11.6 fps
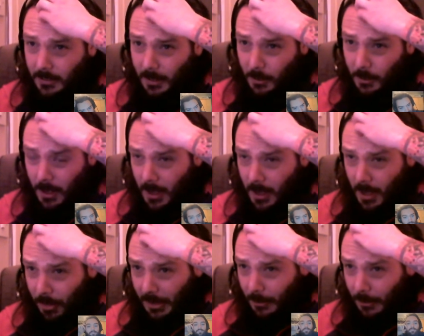So
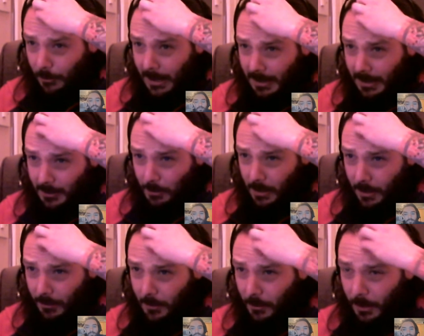thank you, Jace. We
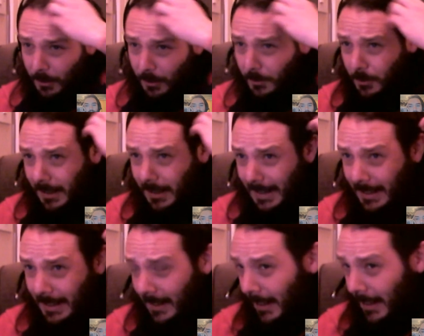love you dearly.